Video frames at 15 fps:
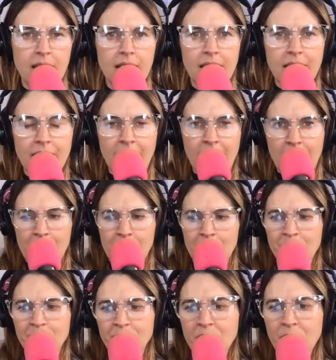
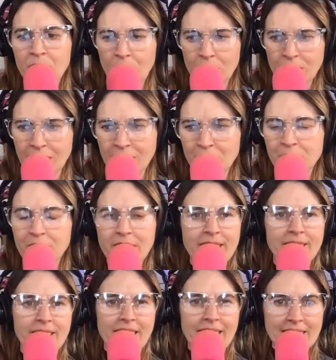um, Von Dutch to like
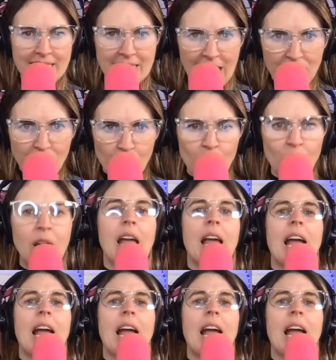the next level,